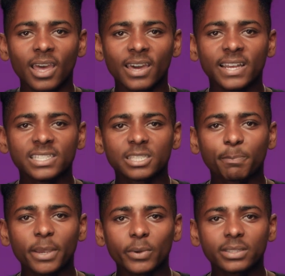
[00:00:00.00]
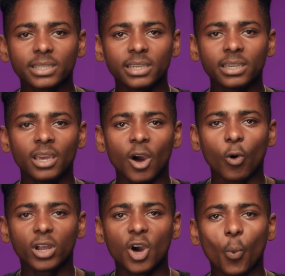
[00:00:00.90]
Conspiracy
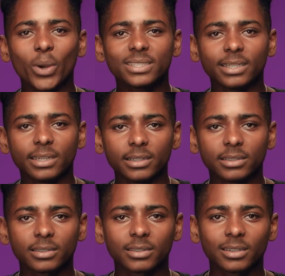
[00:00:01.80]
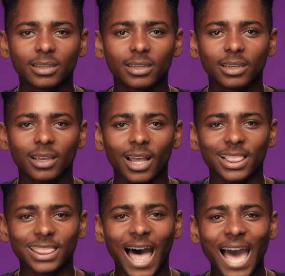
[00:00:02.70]
or coincidence?
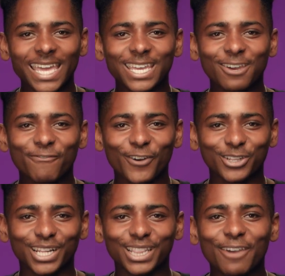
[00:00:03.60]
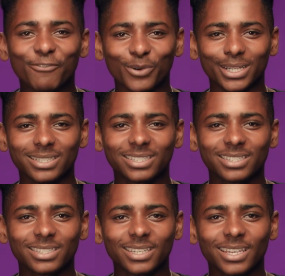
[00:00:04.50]
Lying for
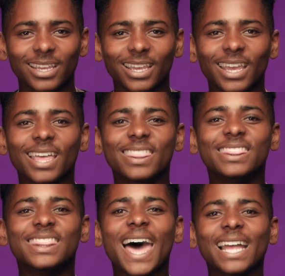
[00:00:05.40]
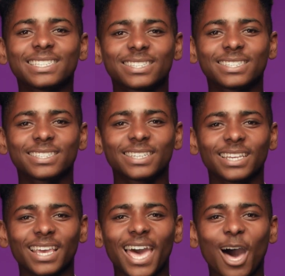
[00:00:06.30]
deliverance. That's
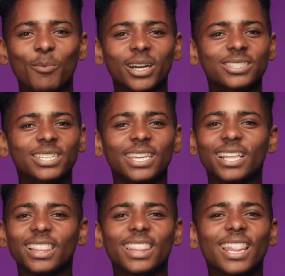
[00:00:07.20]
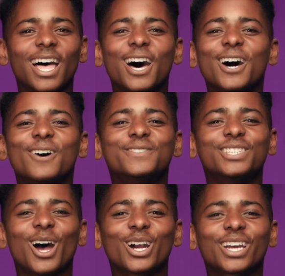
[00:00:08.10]
how much he
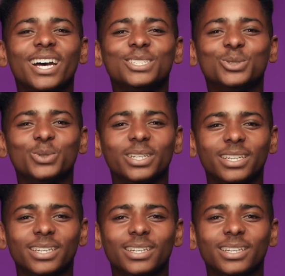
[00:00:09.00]
loves our country.